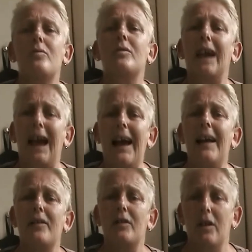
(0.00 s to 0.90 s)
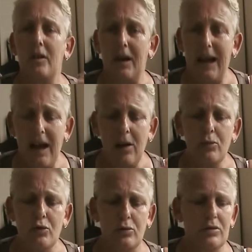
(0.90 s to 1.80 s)
can
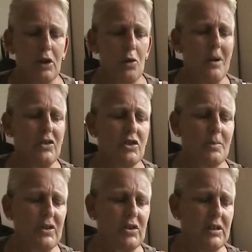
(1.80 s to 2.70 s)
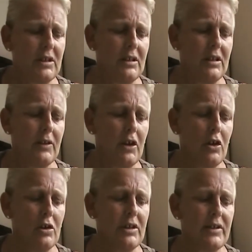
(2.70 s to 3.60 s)
hound you so much, especially in the
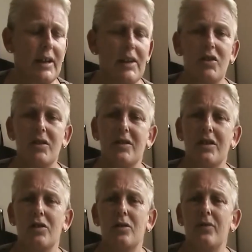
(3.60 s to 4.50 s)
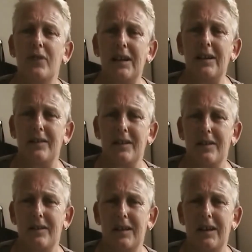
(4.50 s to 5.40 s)
early stages, that you think
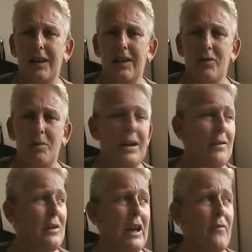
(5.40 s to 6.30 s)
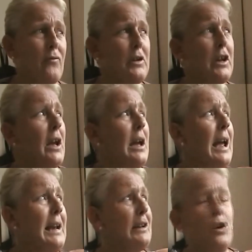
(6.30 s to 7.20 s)
that they're everywhere, and every
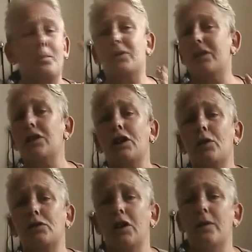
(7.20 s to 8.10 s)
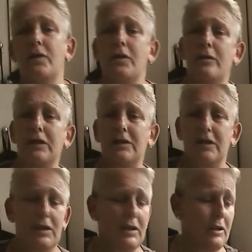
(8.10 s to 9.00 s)
helicopter that goes over is
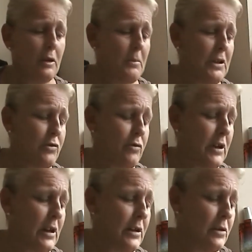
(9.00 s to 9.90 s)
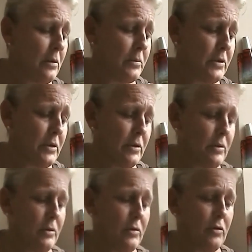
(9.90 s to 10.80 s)
a military helicopter